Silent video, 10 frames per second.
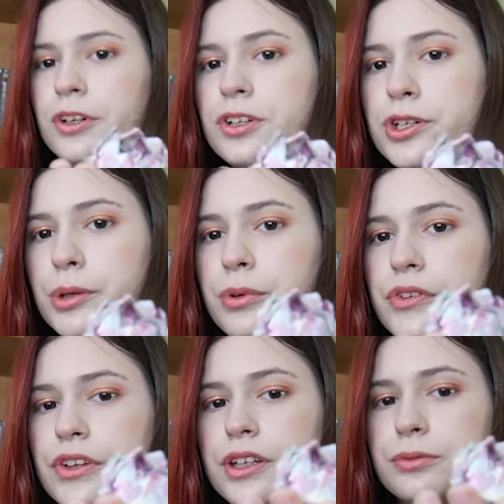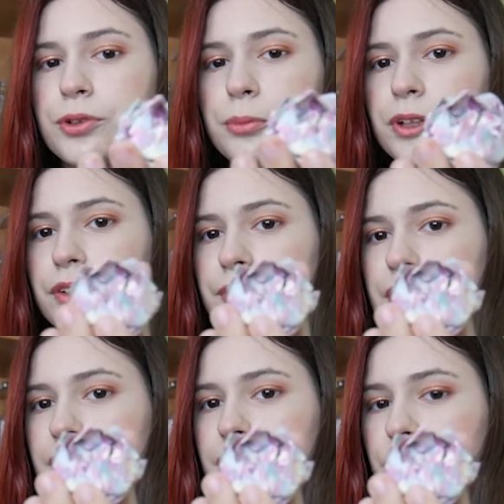I'm pretty sure was a gift from an
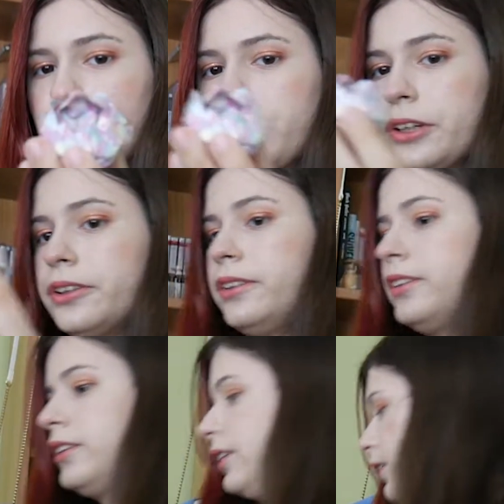event as well.